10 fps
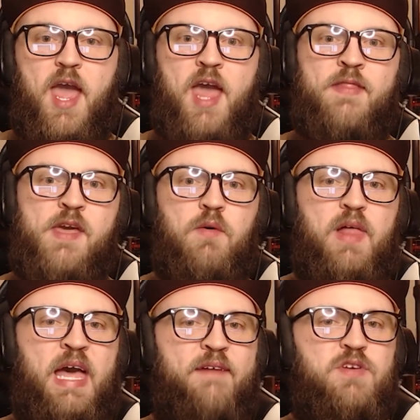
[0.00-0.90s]
and they will
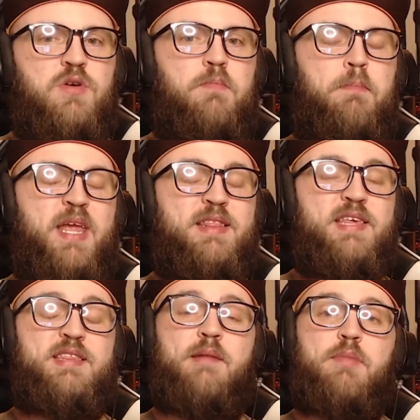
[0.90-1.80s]
have to beat
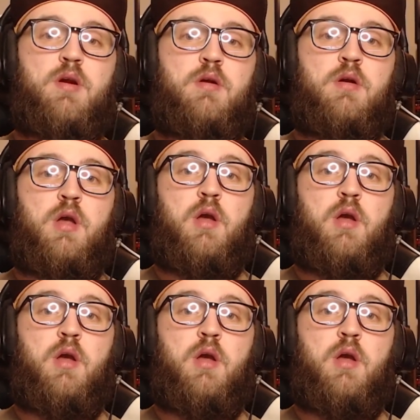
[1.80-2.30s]
this number